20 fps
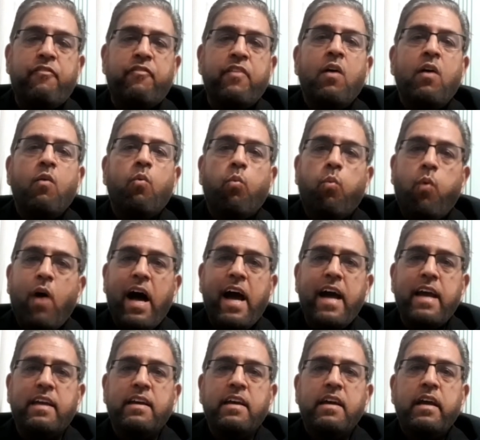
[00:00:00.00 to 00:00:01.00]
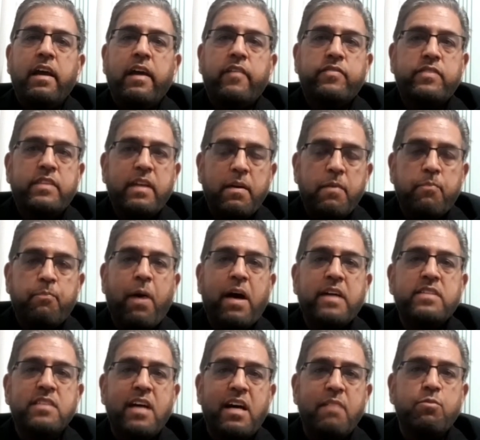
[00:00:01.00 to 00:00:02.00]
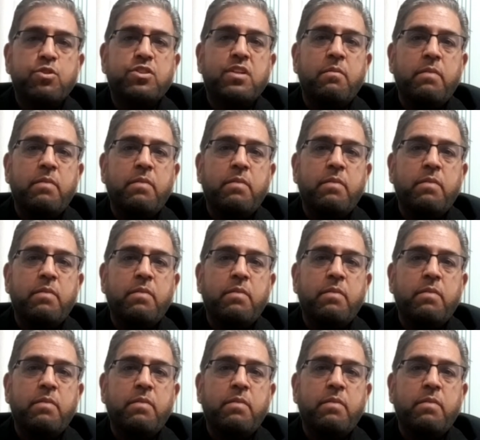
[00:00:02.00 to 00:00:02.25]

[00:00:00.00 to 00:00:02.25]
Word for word: Why? If the Pakistan Muslim League